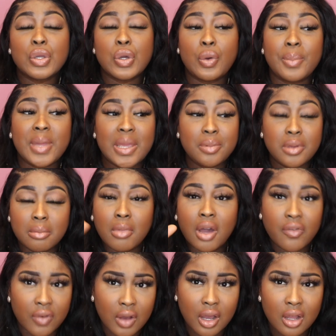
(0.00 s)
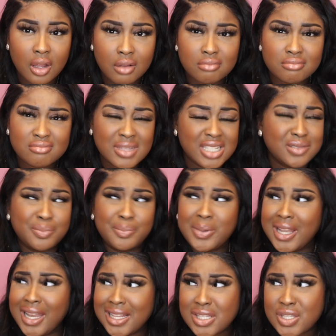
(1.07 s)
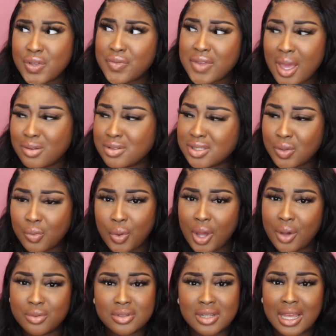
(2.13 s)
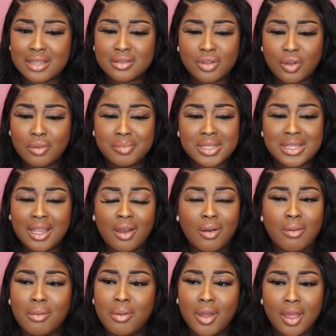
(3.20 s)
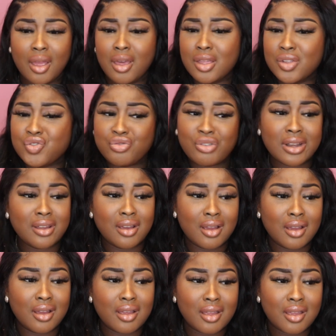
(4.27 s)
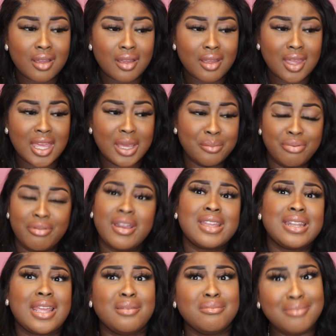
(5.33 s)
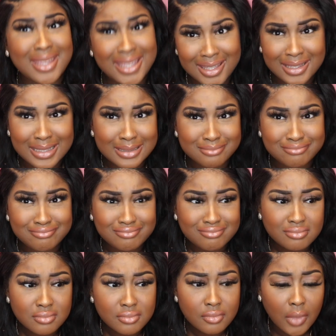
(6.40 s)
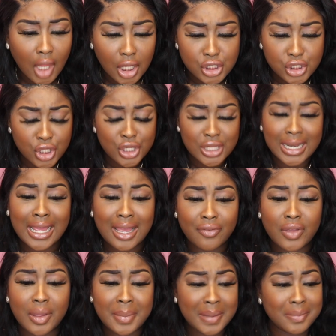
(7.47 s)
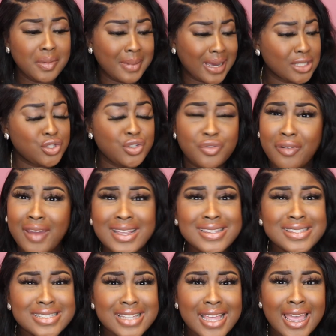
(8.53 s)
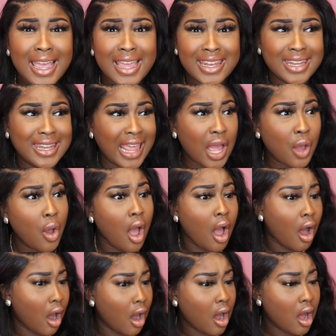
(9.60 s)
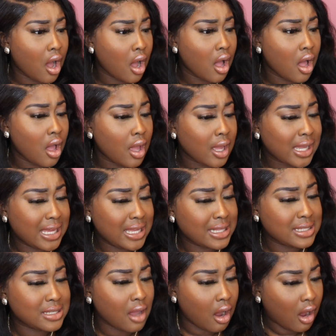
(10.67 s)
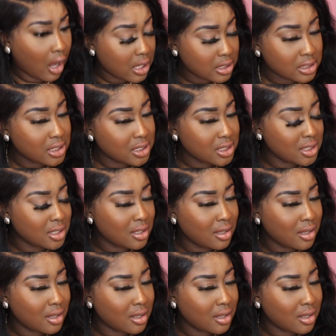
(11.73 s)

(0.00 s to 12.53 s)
your baby mother there's plenty of girls in the world. Like, don't be now trying to impregnate me so you can have a baby by two friends and then now our kids are cousins